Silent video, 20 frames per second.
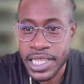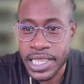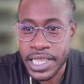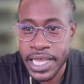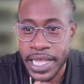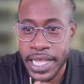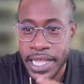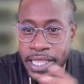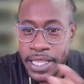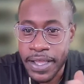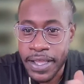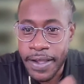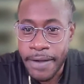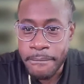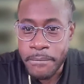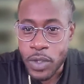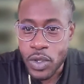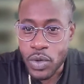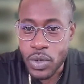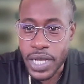then
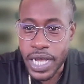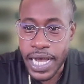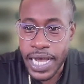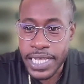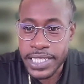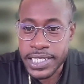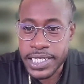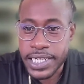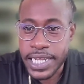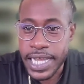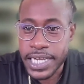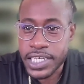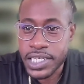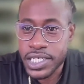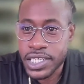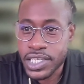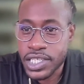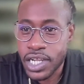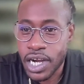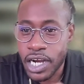you guys can actually
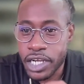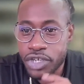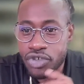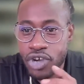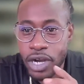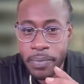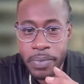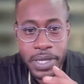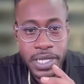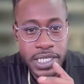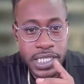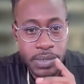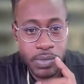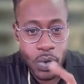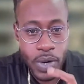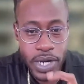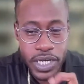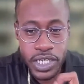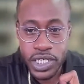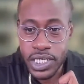start dropping some
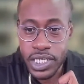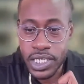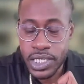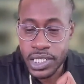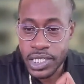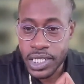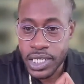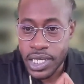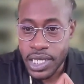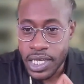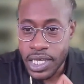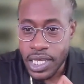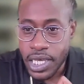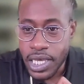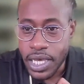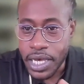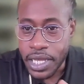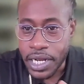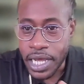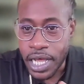questions,
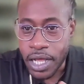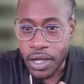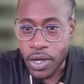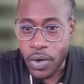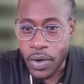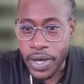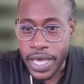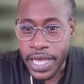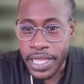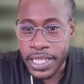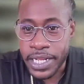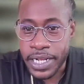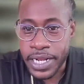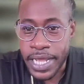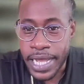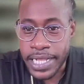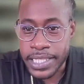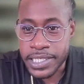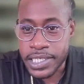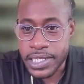and I'll go ahead and
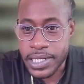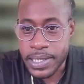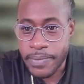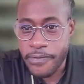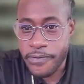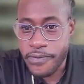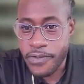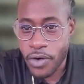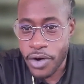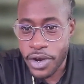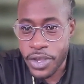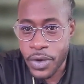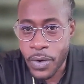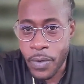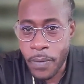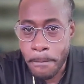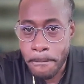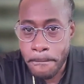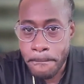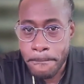answer them for
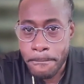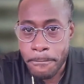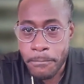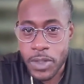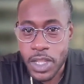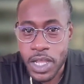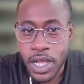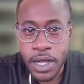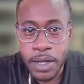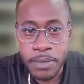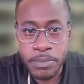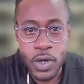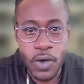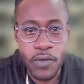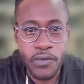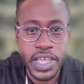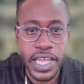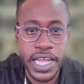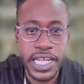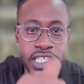you. Don't
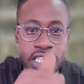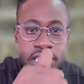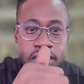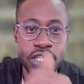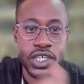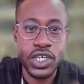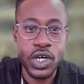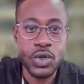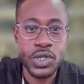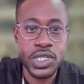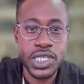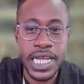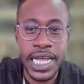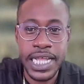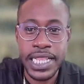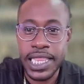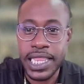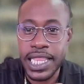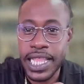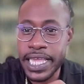forget to go to
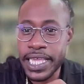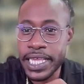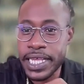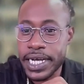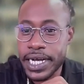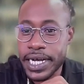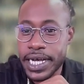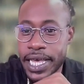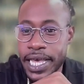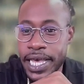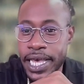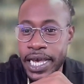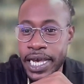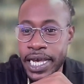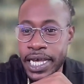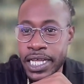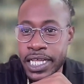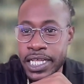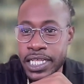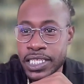that link.
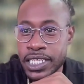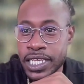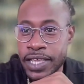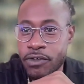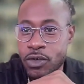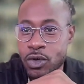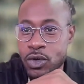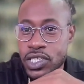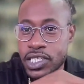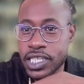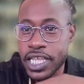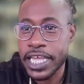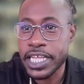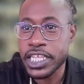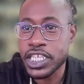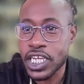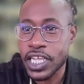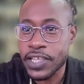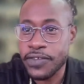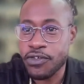And if you stay
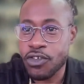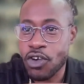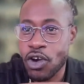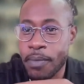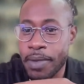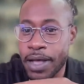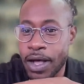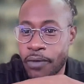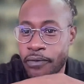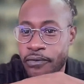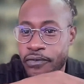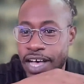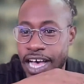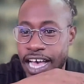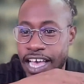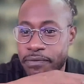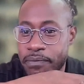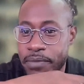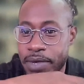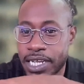just for about
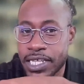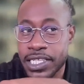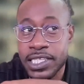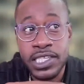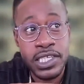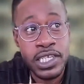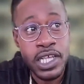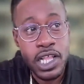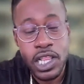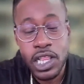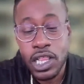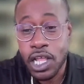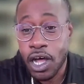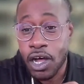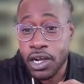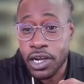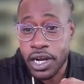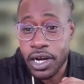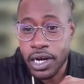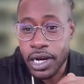5 minutes
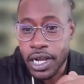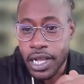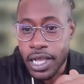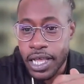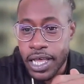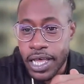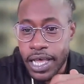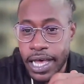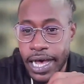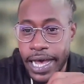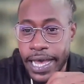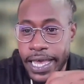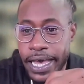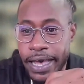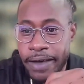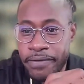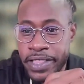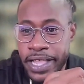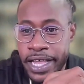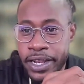longer, I
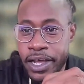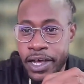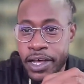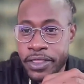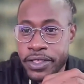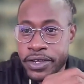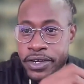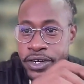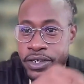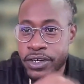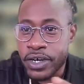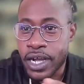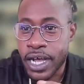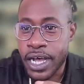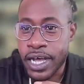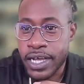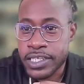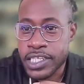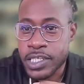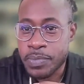have that other
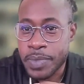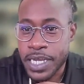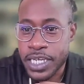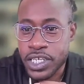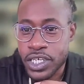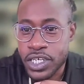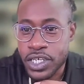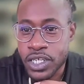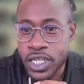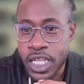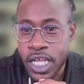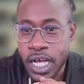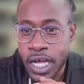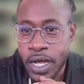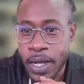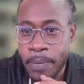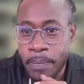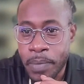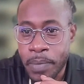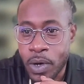
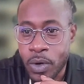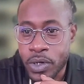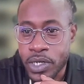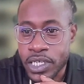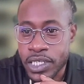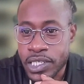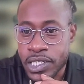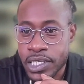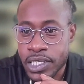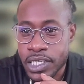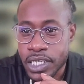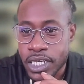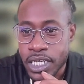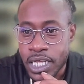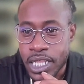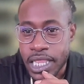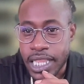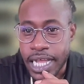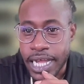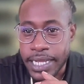special bonus
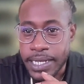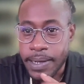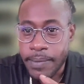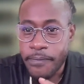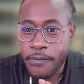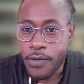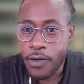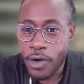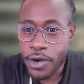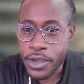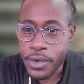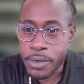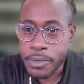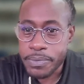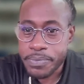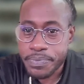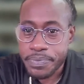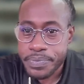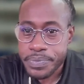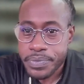lined up for you.
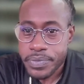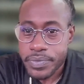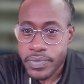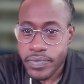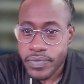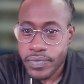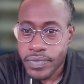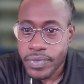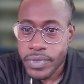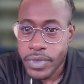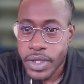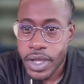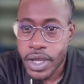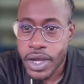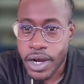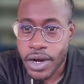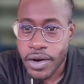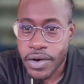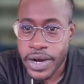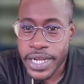
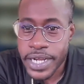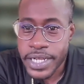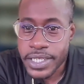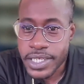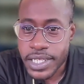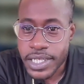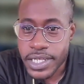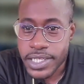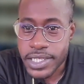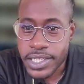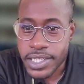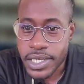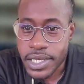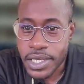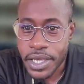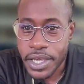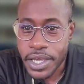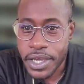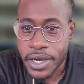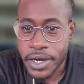All right, let's see
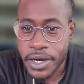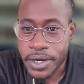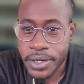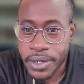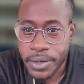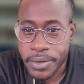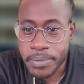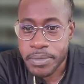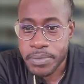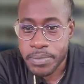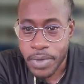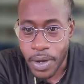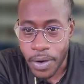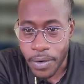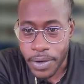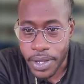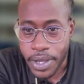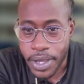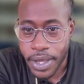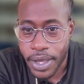here.
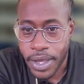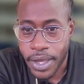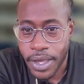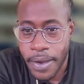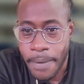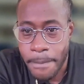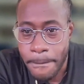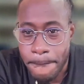Okay.